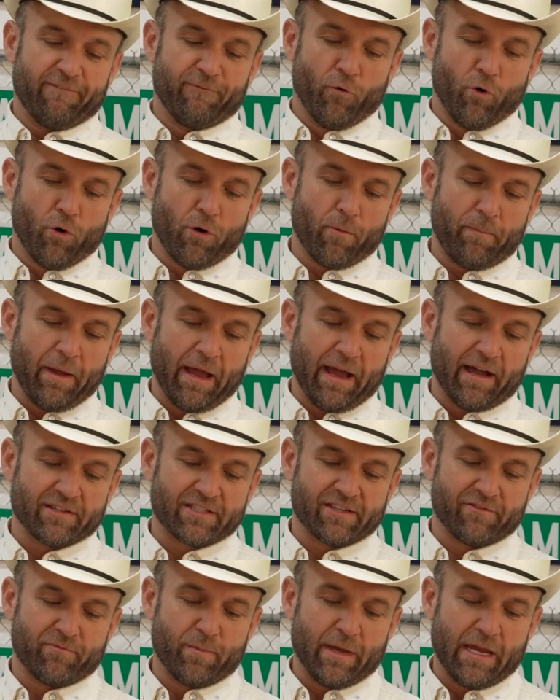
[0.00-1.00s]
4
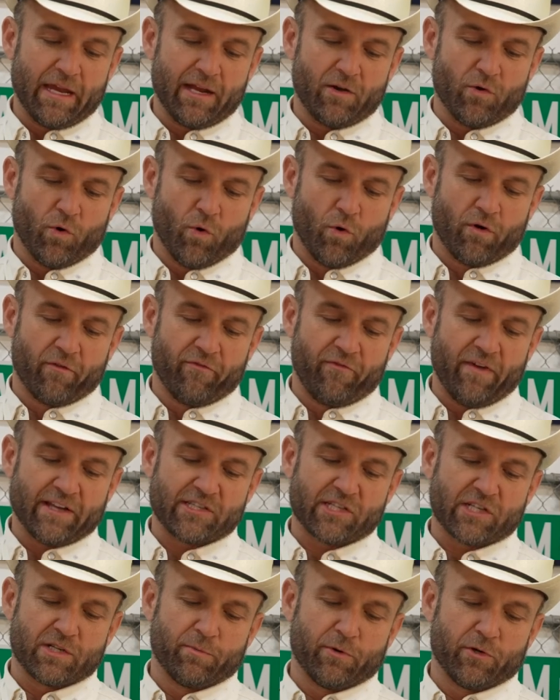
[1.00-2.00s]
pounds of meat or
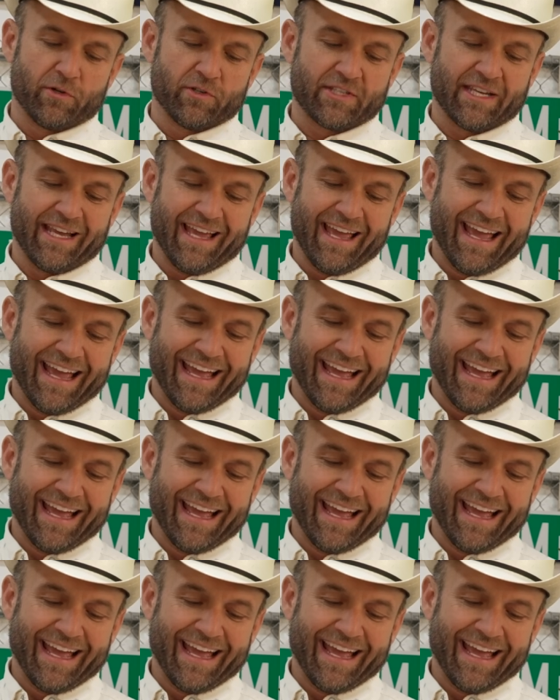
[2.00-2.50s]
vegetables